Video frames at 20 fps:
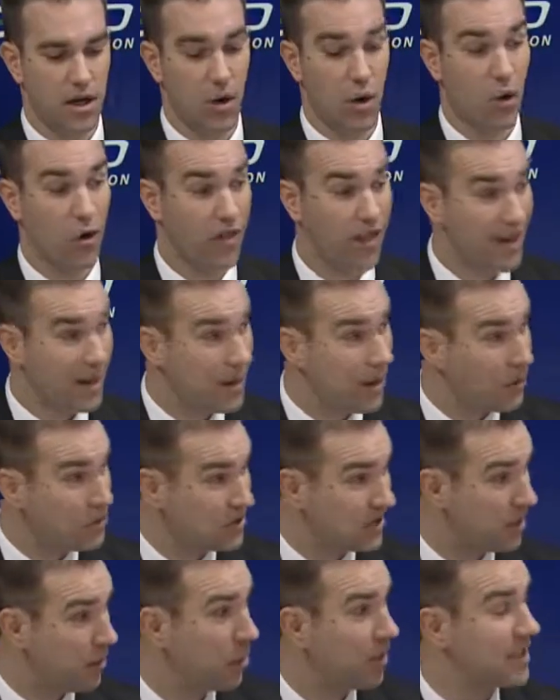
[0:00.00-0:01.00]
Or then he
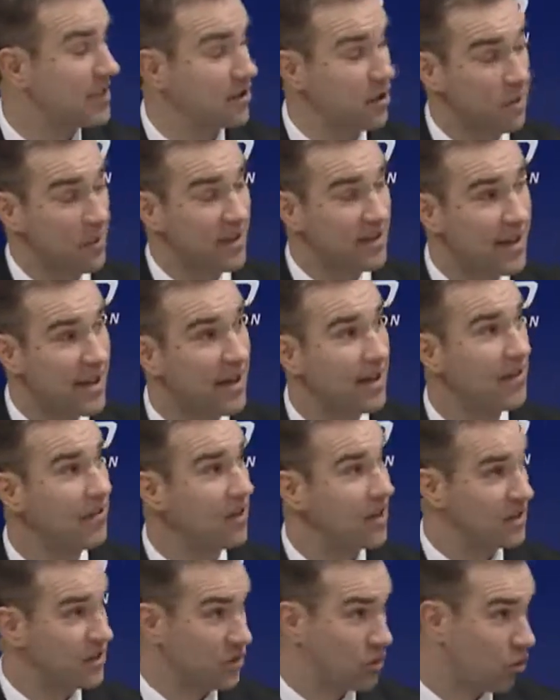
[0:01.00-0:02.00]
goes in and plays a little bit tentative
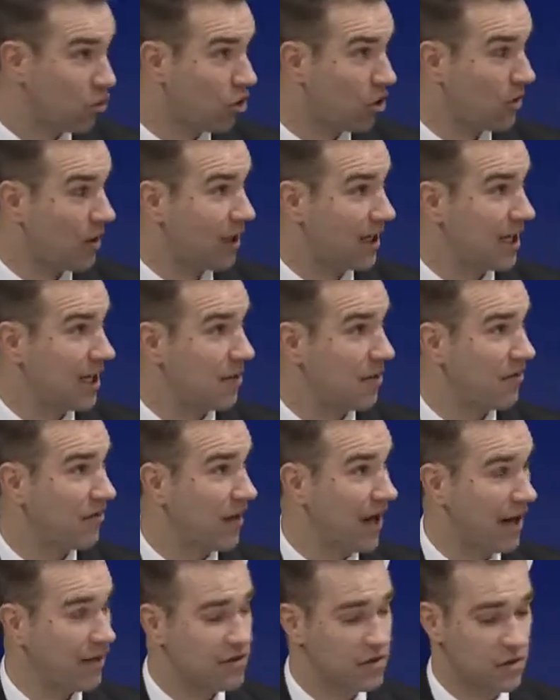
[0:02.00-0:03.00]
because he's worried about getting number
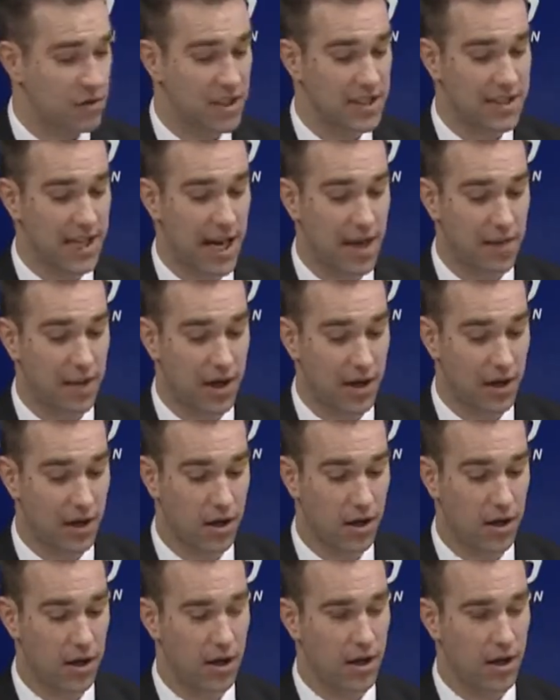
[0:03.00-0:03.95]
5. So we sat him there.